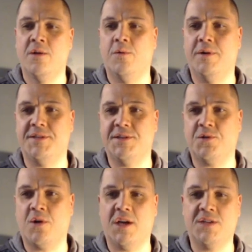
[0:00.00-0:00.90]
whereas this
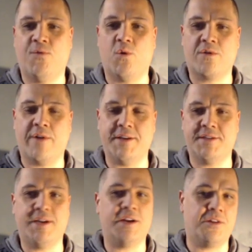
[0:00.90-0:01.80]
will cost 4 credits
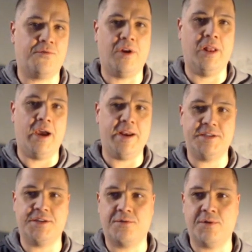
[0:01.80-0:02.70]
to get to the front line
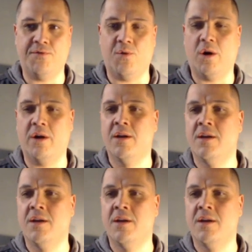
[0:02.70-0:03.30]
as a 3-4.